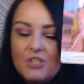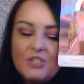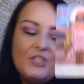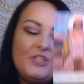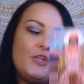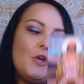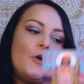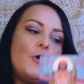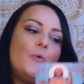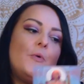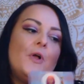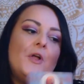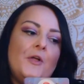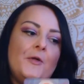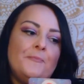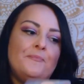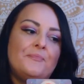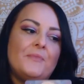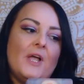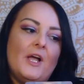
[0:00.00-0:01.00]
So,
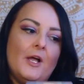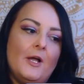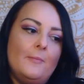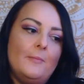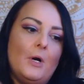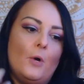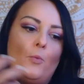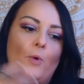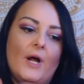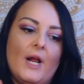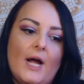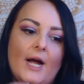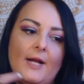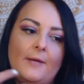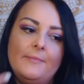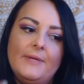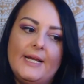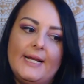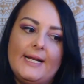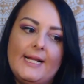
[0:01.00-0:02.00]
um, what
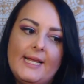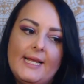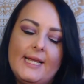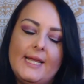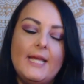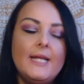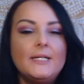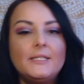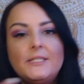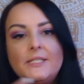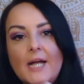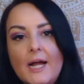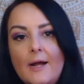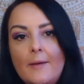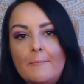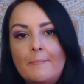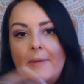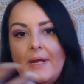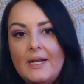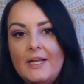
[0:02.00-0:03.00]
I'm getting is
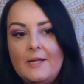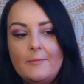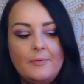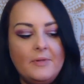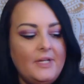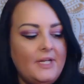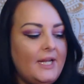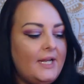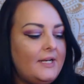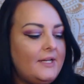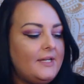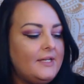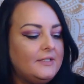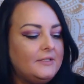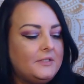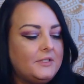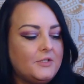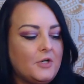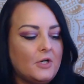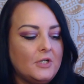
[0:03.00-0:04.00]
that many
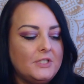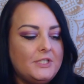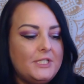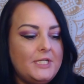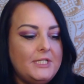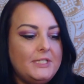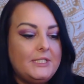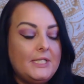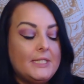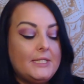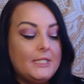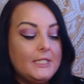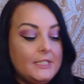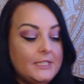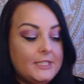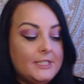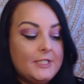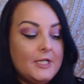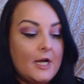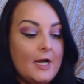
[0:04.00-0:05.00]
Pleiadian star seeds at
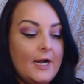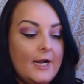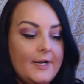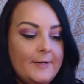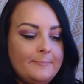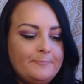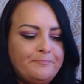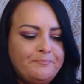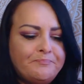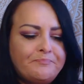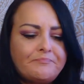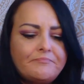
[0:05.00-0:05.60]
this time